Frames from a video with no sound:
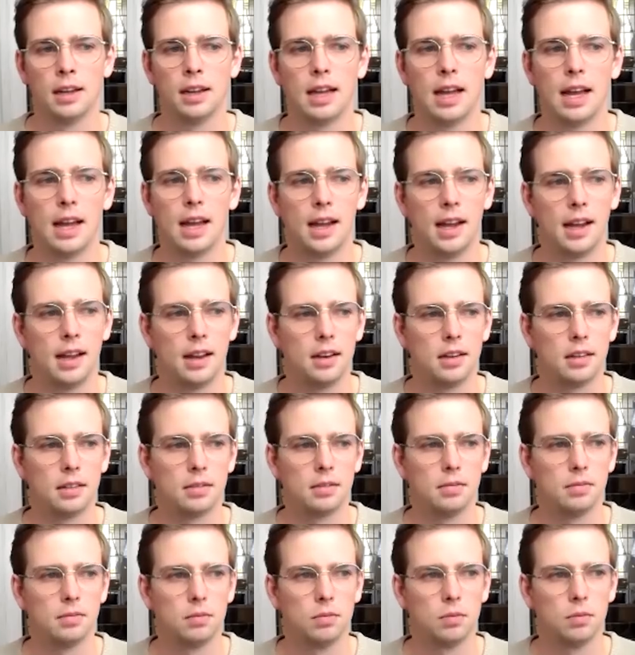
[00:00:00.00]

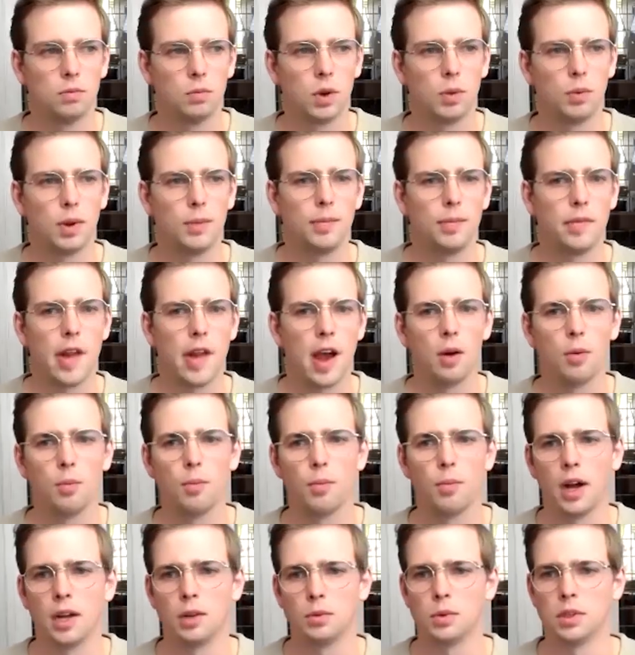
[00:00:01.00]
And what we now
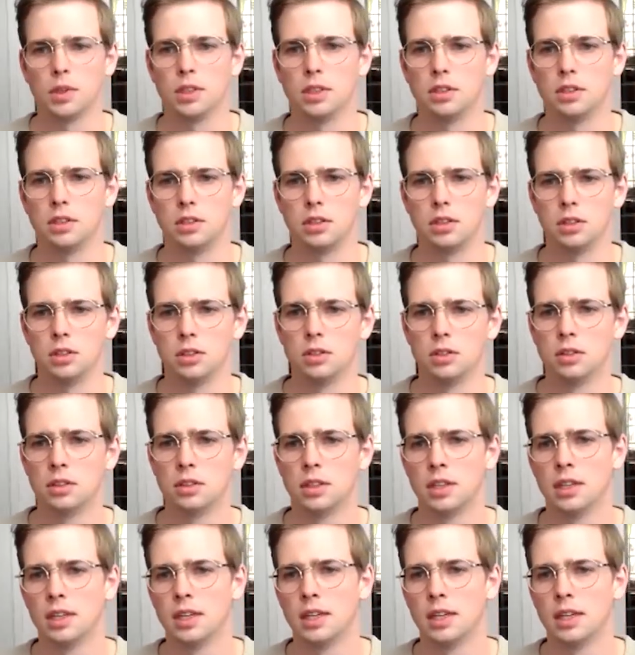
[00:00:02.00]
might want to do